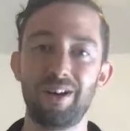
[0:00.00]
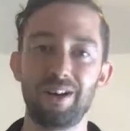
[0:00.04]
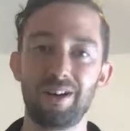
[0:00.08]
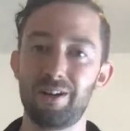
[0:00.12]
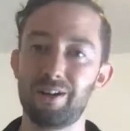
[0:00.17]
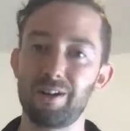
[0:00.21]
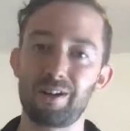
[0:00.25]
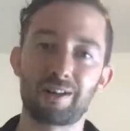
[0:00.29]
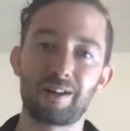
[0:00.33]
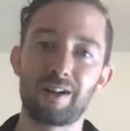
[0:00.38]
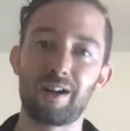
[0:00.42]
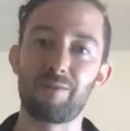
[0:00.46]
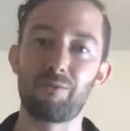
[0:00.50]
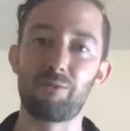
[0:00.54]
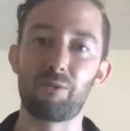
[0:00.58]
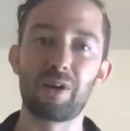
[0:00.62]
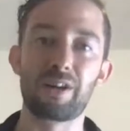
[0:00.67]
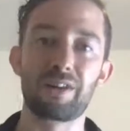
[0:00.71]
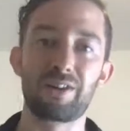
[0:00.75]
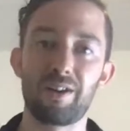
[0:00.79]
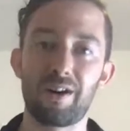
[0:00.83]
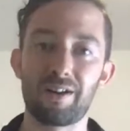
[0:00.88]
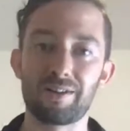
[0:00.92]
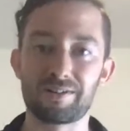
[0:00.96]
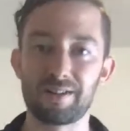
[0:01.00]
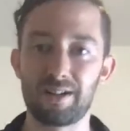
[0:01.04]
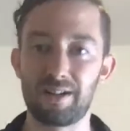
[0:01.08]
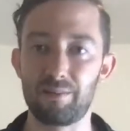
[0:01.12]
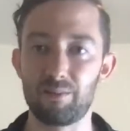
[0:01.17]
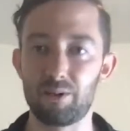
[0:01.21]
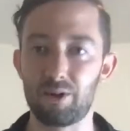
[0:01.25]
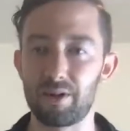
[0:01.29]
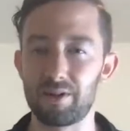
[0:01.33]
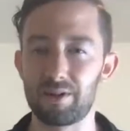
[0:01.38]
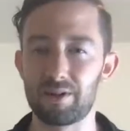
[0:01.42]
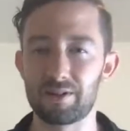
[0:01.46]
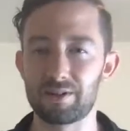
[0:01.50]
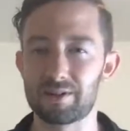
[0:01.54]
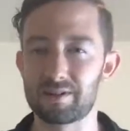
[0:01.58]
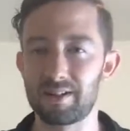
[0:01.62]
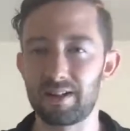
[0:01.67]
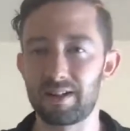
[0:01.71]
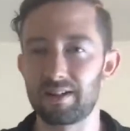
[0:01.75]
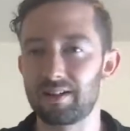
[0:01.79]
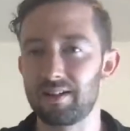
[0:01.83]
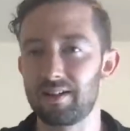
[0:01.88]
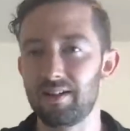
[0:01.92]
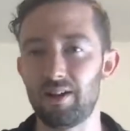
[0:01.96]
You're not going to have weak thoughts anymore. And you're just
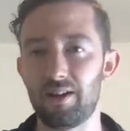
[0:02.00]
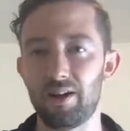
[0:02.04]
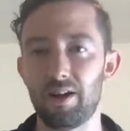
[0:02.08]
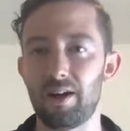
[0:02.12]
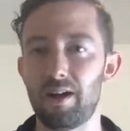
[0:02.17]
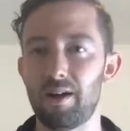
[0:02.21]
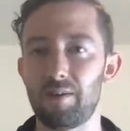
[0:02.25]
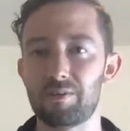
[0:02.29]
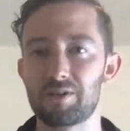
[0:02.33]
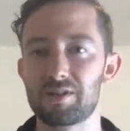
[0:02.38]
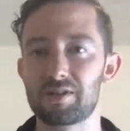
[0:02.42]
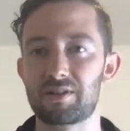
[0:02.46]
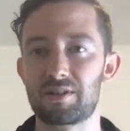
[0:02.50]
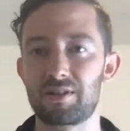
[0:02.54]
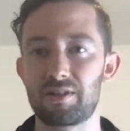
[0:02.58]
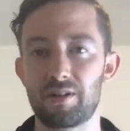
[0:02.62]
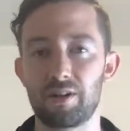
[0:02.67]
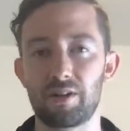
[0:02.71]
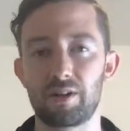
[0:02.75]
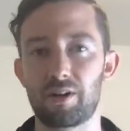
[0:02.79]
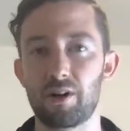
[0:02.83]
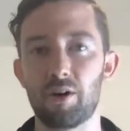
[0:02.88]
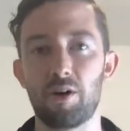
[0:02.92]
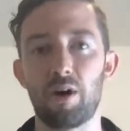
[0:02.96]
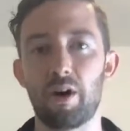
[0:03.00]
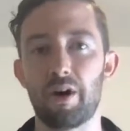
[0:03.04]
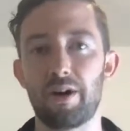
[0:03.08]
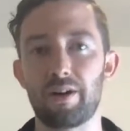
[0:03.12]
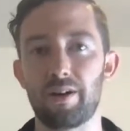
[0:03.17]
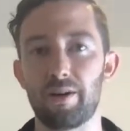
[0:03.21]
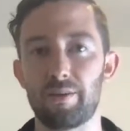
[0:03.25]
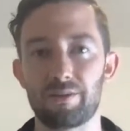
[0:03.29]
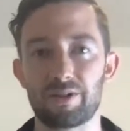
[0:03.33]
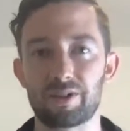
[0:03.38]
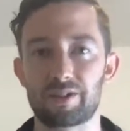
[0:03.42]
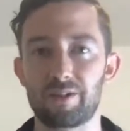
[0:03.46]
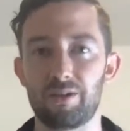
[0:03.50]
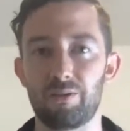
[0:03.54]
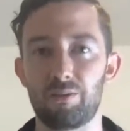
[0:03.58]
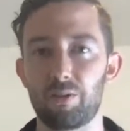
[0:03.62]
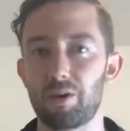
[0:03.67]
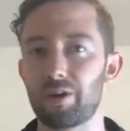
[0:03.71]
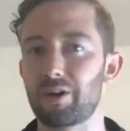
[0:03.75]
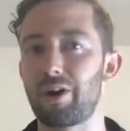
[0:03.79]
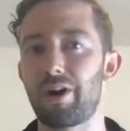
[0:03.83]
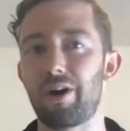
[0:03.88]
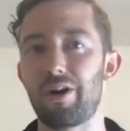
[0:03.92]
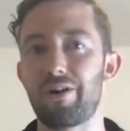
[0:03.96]
like, all right, I'm just going to go hard. I'm just going to
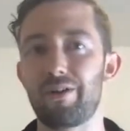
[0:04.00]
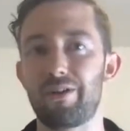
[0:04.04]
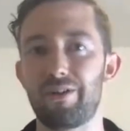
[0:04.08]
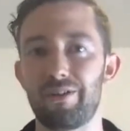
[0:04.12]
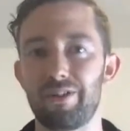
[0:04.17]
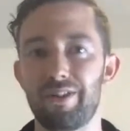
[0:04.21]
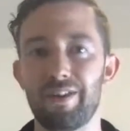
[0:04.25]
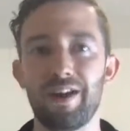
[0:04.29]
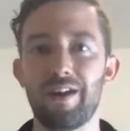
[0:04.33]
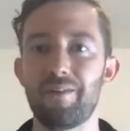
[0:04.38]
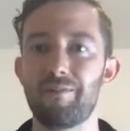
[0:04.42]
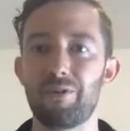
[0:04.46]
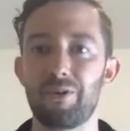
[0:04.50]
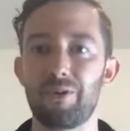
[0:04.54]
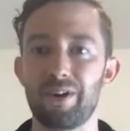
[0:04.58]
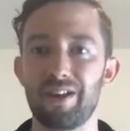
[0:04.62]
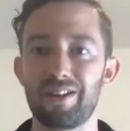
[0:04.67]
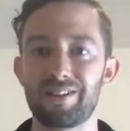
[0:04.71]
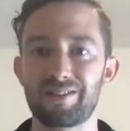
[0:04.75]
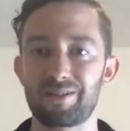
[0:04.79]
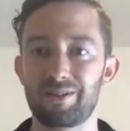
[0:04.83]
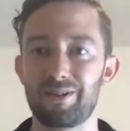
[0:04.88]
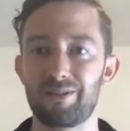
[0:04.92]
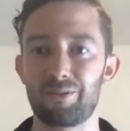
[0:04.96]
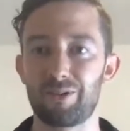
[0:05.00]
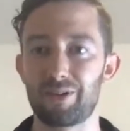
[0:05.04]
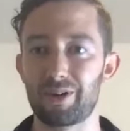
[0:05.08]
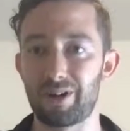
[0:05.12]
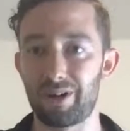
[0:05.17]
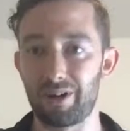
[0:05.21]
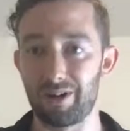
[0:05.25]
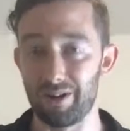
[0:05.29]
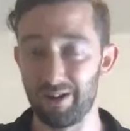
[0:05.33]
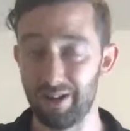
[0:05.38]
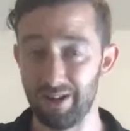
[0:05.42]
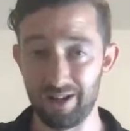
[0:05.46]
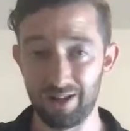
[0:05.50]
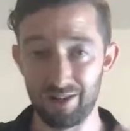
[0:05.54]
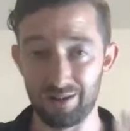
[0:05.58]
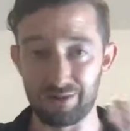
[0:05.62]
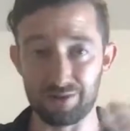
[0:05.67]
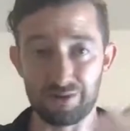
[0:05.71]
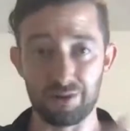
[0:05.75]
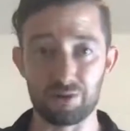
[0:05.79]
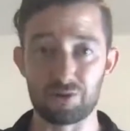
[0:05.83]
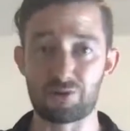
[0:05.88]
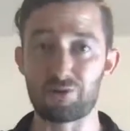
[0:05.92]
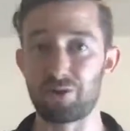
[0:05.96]
work harder than everyone else. I'm going to work hard. There's
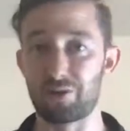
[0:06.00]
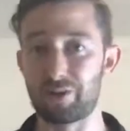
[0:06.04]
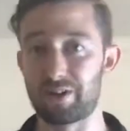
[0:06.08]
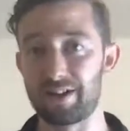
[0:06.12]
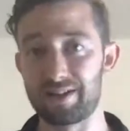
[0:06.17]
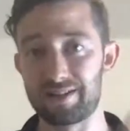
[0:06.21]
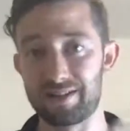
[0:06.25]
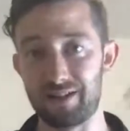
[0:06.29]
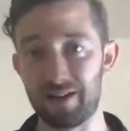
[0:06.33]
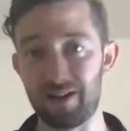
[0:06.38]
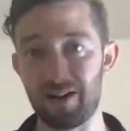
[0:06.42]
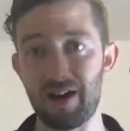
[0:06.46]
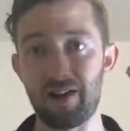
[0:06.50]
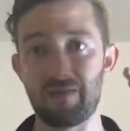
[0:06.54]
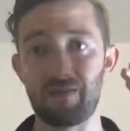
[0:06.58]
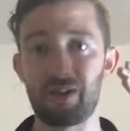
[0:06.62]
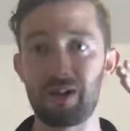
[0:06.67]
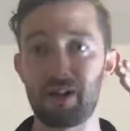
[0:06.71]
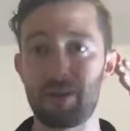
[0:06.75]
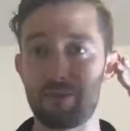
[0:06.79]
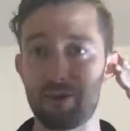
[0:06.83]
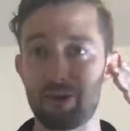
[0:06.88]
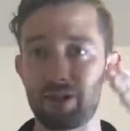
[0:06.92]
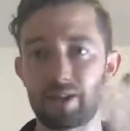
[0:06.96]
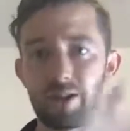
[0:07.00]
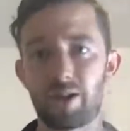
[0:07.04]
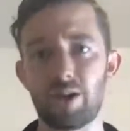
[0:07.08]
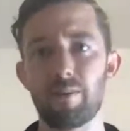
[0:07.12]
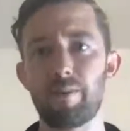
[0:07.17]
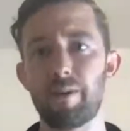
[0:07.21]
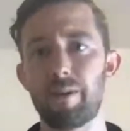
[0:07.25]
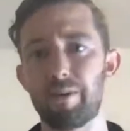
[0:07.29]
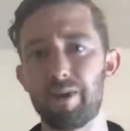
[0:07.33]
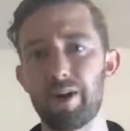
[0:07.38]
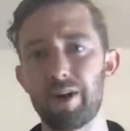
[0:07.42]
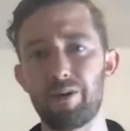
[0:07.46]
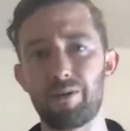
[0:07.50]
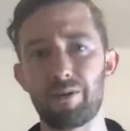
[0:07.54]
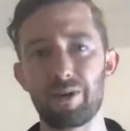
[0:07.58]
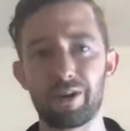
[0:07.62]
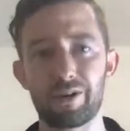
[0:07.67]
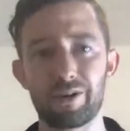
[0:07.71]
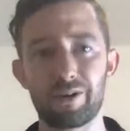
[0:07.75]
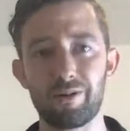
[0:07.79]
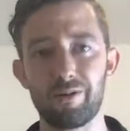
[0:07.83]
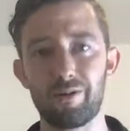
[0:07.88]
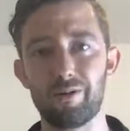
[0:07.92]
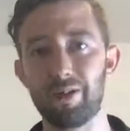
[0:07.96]
no shortcuts here. Every time you're like, oh, maybe I don't want
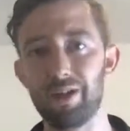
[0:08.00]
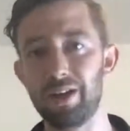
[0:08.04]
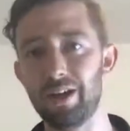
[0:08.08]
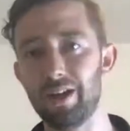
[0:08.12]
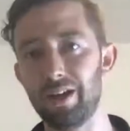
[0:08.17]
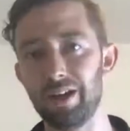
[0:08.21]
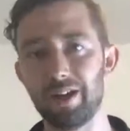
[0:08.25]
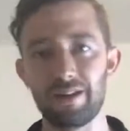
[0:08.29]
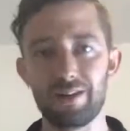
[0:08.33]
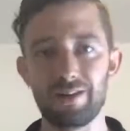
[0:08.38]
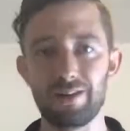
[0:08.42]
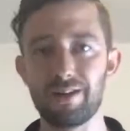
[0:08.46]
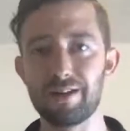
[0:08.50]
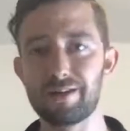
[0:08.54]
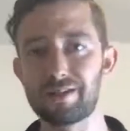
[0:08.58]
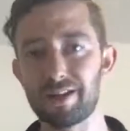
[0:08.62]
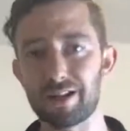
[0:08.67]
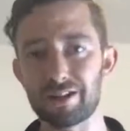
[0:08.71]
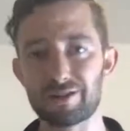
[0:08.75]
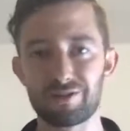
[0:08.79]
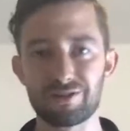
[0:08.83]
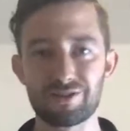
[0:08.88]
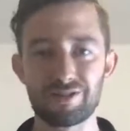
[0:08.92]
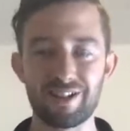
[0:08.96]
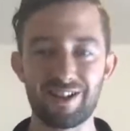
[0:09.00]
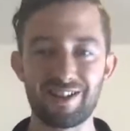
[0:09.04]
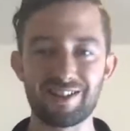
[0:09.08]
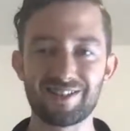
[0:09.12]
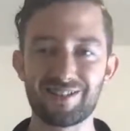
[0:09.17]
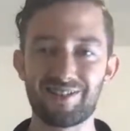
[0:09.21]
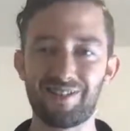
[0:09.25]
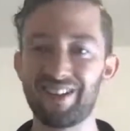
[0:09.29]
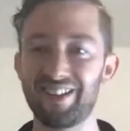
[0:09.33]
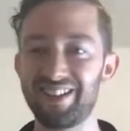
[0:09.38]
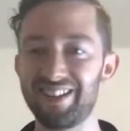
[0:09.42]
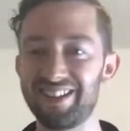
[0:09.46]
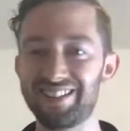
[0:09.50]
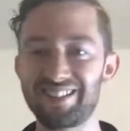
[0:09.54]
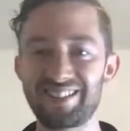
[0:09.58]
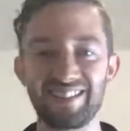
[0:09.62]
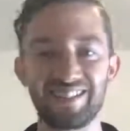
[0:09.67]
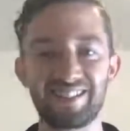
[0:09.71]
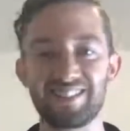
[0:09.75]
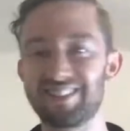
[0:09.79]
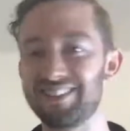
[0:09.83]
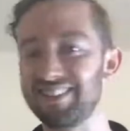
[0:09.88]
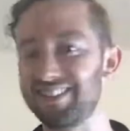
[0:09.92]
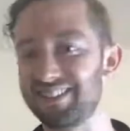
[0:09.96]
to do this exercise on my list.
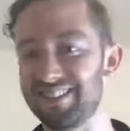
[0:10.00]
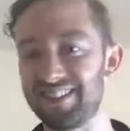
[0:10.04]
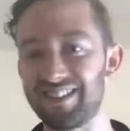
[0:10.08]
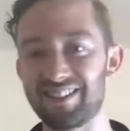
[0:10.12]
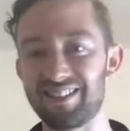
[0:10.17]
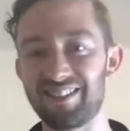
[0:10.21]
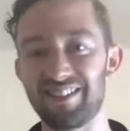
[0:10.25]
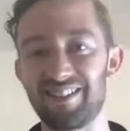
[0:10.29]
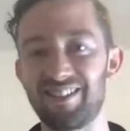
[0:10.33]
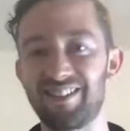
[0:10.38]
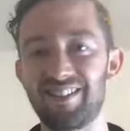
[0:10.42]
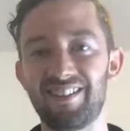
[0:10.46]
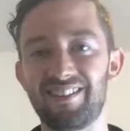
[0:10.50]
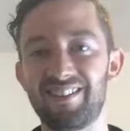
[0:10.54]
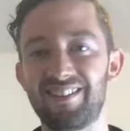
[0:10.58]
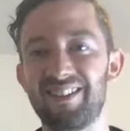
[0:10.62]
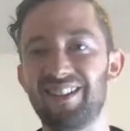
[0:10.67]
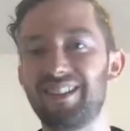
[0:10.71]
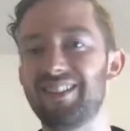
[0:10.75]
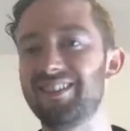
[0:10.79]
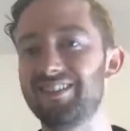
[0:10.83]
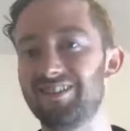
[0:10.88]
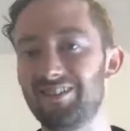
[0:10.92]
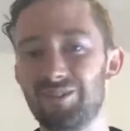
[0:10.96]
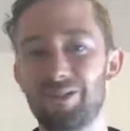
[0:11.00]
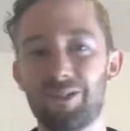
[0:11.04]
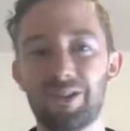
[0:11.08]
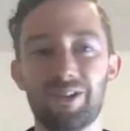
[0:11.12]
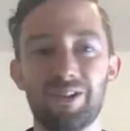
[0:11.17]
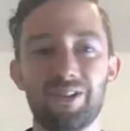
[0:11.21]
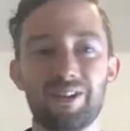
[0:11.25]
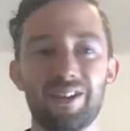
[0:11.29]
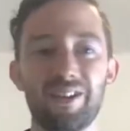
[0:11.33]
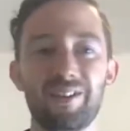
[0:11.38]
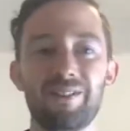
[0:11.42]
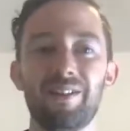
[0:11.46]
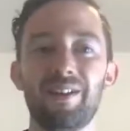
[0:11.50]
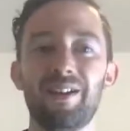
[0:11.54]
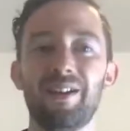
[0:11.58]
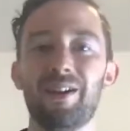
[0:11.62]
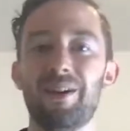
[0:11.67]
It's like, no, like we're doing it.